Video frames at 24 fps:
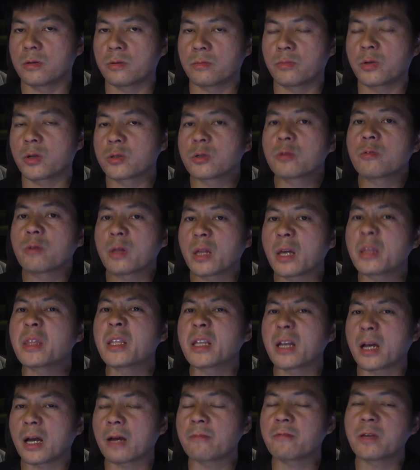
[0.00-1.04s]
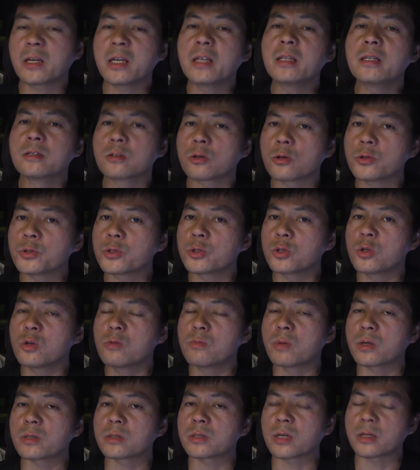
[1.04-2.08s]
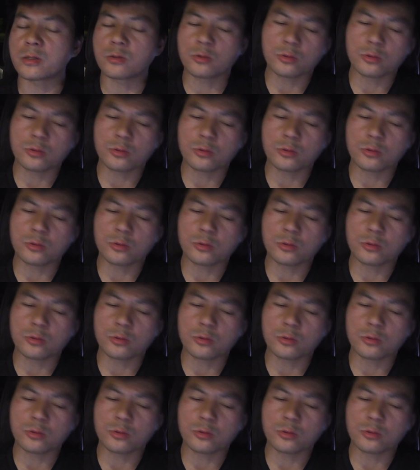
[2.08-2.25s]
because you then have hidden consumers and